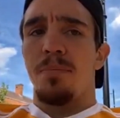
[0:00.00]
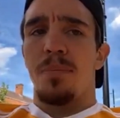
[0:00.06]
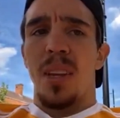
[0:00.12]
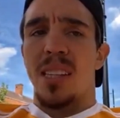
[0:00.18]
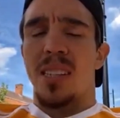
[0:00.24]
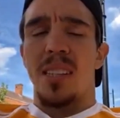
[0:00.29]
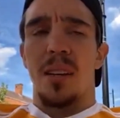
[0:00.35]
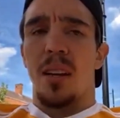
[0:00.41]

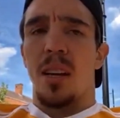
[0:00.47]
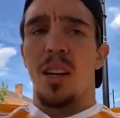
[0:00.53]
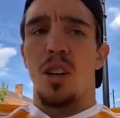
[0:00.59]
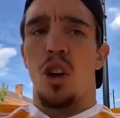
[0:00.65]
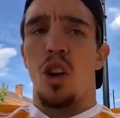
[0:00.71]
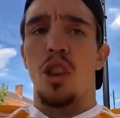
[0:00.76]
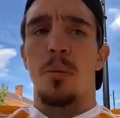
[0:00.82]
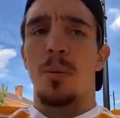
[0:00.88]
it's
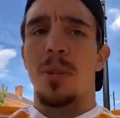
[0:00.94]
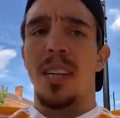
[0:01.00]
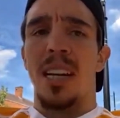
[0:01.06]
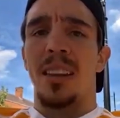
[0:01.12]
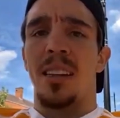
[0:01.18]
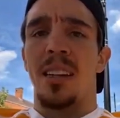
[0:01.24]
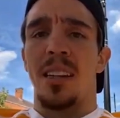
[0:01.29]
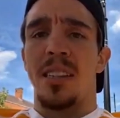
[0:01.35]

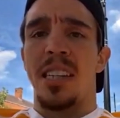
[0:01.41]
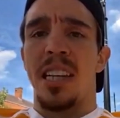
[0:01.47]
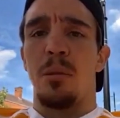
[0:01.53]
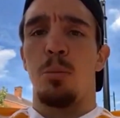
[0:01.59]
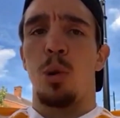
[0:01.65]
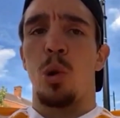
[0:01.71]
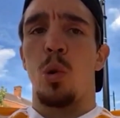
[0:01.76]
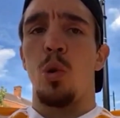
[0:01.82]
100% an
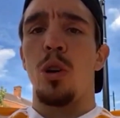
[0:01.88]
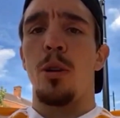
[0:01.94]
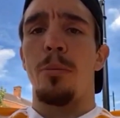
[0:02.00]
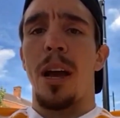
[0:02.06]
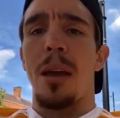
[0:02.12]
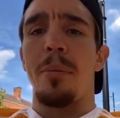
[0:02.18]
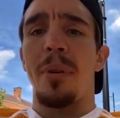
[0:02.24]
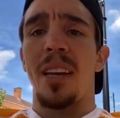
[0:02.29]
achievable goal in
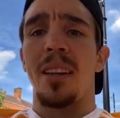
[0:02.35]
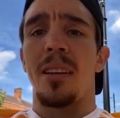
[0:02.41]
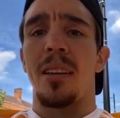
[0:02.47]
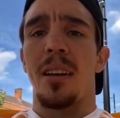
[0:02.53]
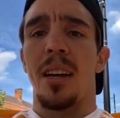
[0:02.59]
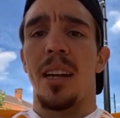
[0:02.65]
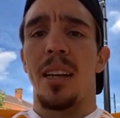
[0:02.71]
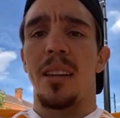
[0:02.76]
my mind.
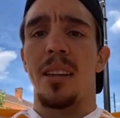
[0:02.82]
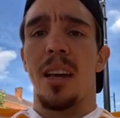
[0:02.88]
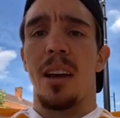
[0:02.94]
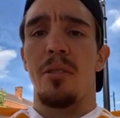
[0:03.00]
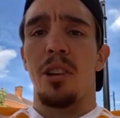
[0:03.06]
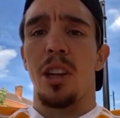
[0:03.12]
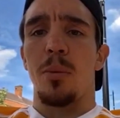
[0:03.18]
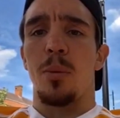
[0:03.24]
And
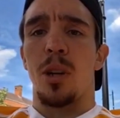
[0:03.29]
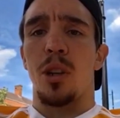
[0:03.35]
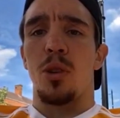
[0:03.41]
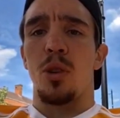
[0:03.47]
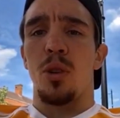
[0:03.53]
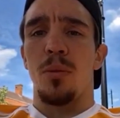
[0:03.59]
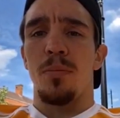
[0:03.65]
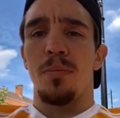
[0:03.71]
I really want to
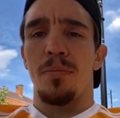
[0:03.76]
do it.